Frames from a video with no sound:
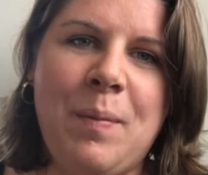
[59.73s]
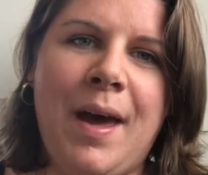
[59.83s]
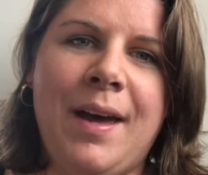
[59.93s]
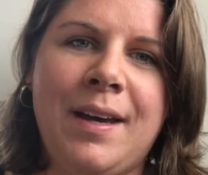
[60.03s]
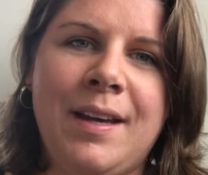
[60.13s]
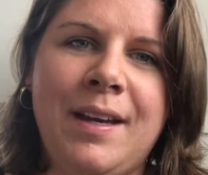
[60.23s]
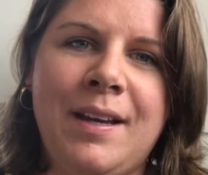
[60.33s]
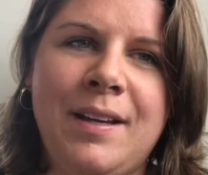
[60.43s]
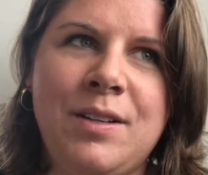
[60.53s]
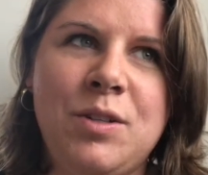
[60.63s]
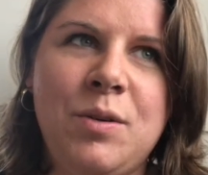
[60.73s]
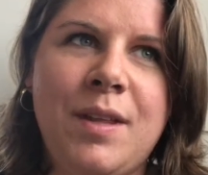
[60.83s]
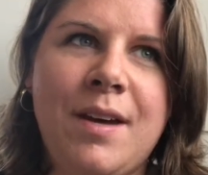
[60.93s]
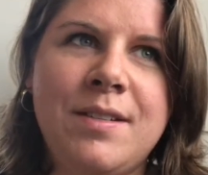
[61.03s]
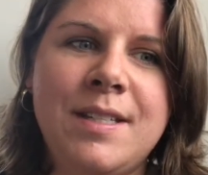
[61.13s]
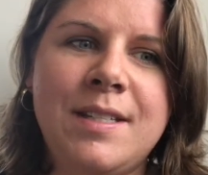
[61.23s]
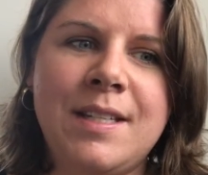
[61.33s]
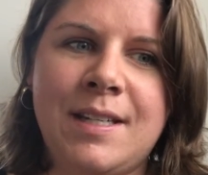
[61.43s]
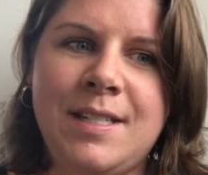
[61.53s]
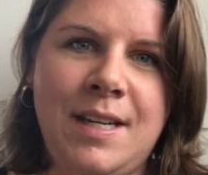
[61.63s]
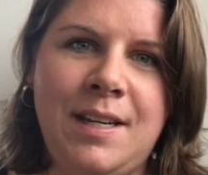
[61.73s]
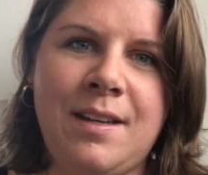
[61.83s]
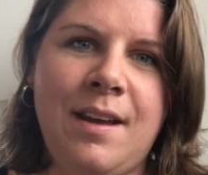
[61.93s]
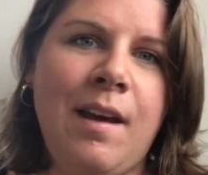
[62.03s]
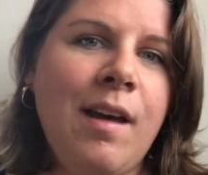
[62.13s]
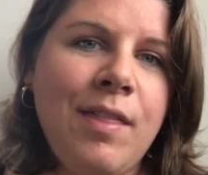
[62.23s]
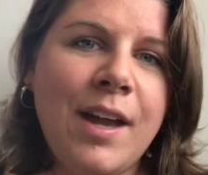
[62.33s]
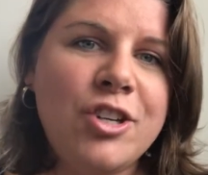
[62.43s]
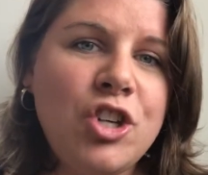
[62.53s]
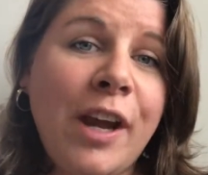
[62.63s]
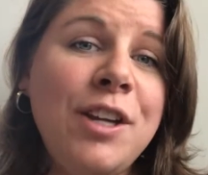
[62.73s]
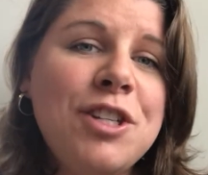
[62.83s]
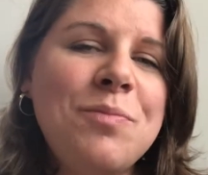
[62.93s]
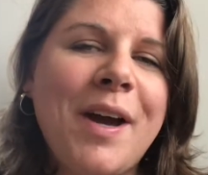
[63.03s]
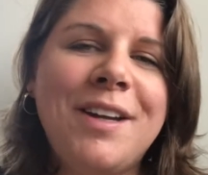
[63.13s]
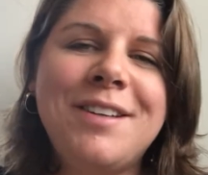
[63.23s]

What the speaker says: back in 2016 that changed my